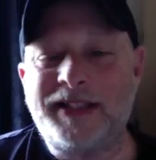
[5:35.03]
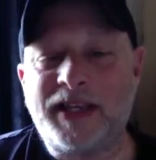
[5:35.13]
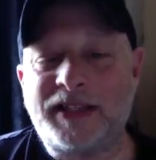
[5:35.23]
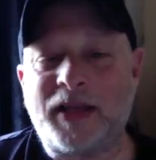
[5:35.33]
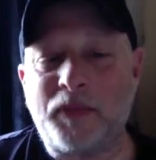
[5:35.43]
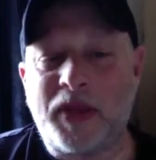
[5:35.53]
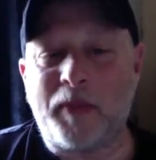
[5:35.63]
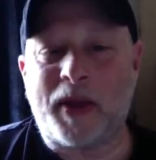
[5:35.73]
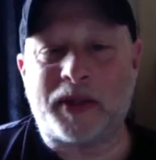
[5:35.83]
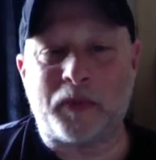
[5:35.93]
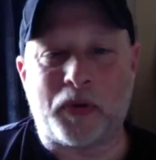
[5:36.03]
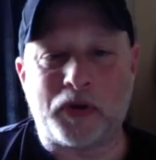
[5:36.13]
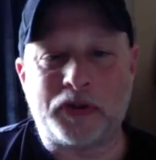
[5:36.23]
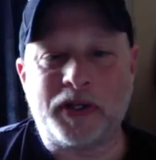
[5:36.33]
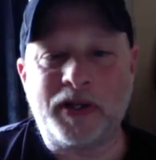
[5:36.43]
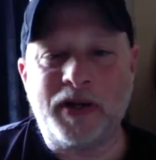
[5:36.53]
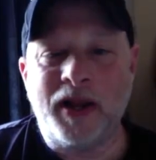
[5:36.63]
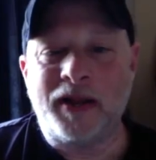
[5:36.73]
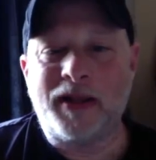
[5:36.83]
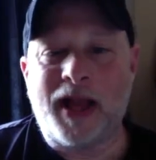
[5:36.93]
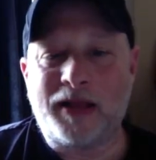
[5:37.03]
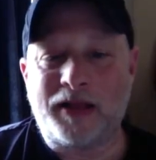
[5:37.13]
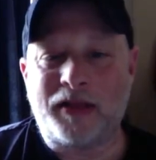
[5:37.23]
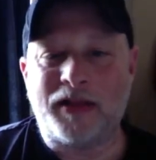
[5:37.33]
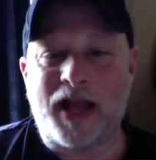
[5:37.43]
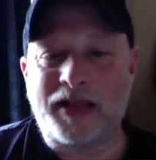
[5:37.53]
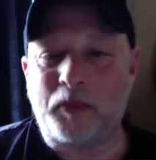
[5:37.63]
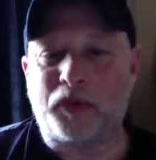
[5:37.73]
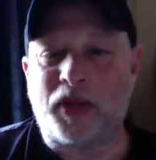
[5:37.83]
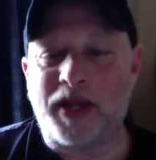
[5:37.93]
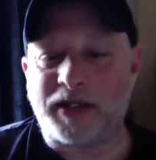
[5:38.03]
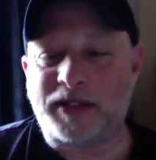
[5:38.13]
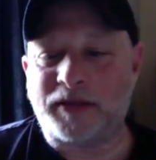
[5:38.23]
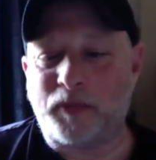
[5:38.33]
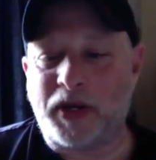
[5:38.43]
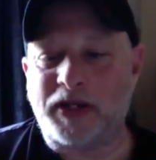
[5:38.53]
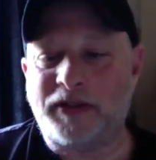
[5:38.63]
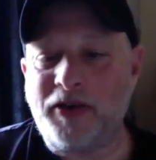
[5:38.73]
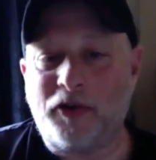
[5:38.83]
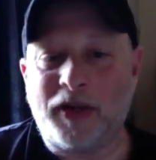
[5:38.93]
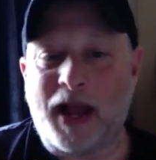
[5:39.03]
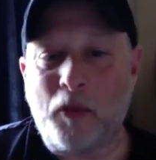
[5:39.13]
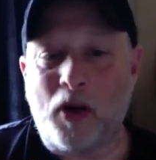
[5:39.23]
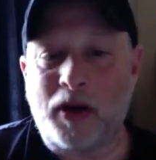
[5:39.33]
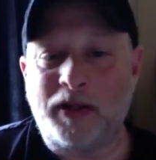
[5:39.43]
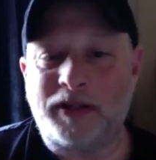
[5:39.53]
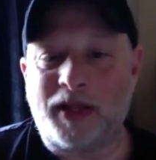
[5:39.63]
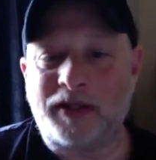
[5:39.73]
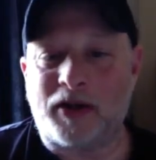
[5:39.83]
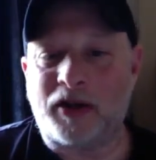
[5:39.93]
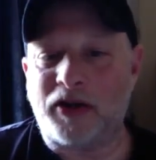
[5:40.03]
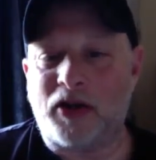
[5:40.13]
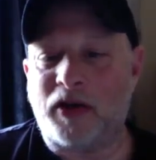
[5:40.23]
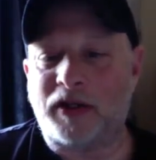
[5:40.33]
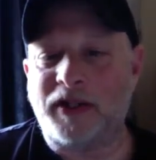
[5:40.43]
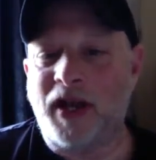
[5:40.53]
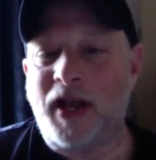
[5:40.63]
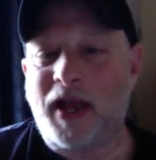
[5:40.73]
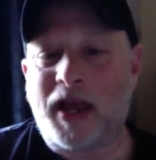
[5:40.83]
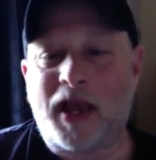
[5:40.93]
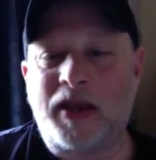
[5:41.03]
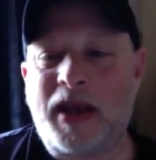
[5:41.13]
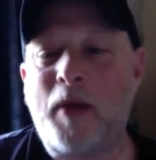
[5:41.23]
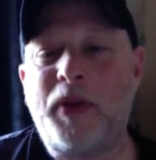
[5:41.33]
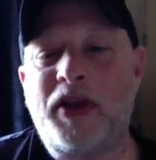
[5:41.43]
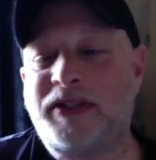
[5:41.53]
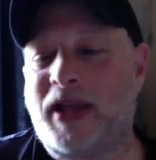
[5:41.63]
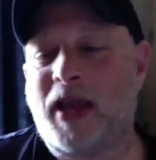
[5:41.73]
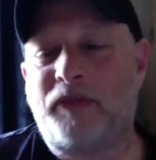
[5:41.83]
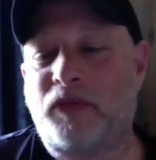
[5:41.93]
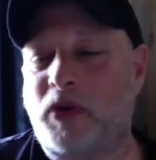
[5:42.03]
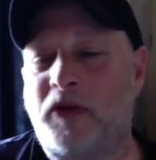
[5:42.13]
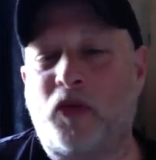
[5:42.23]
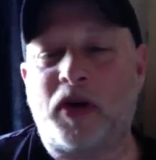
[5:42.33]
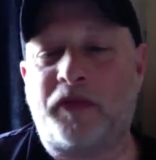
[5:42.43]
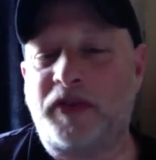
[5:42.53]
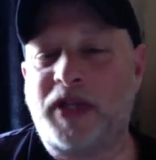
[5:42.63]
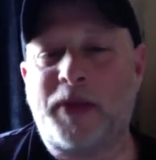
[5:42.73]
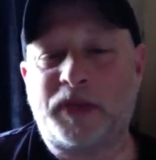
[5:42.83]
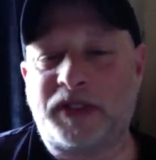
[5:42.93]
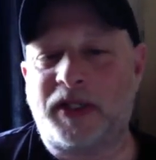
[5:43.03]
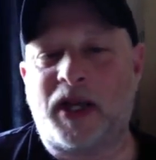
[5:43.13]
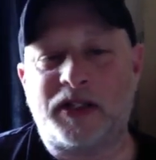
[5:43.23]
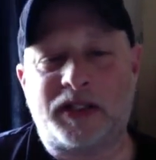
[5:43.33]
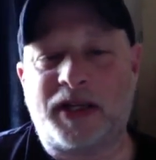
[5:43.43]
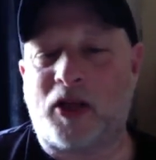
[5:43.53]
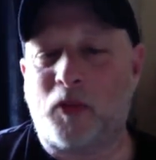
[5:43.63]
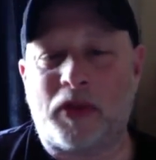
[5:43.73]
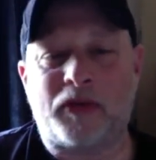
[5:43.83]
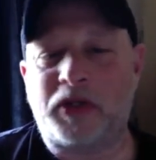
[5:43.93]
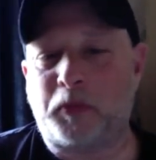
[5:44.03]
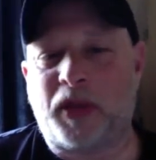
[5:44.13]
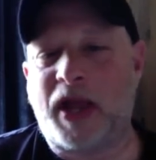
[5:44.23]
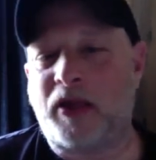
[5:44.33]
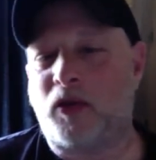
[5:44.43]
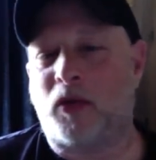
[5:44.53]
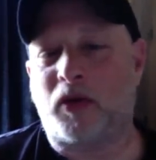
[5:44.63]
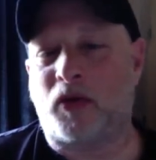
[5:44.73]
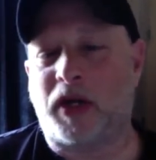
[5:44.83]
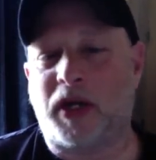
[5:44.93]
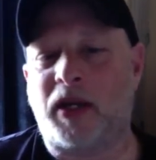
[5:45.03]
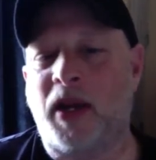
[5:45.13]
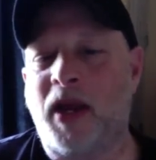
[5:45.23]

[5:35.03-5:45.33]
says something about the person, not the place, because literally I walk into like Dunkin' Donuts, and now because they have 3 or 4 different types of tea, I just tell them whether it's black or green,